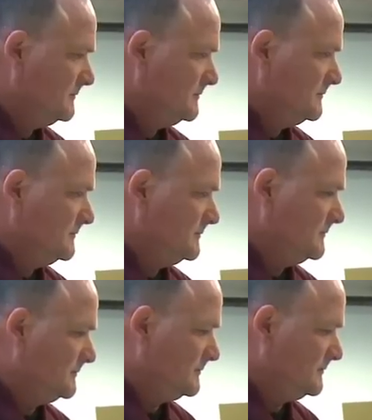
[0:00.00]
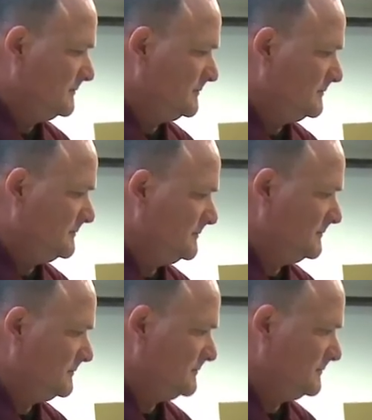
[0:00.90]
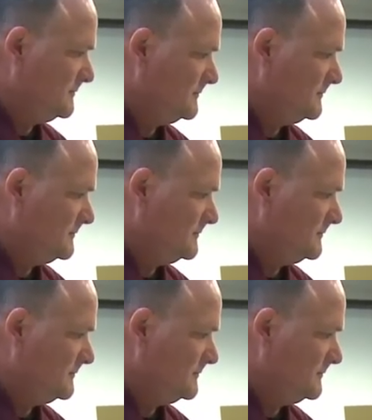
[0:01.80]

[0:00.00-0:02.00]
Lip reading: This person isn't speaking.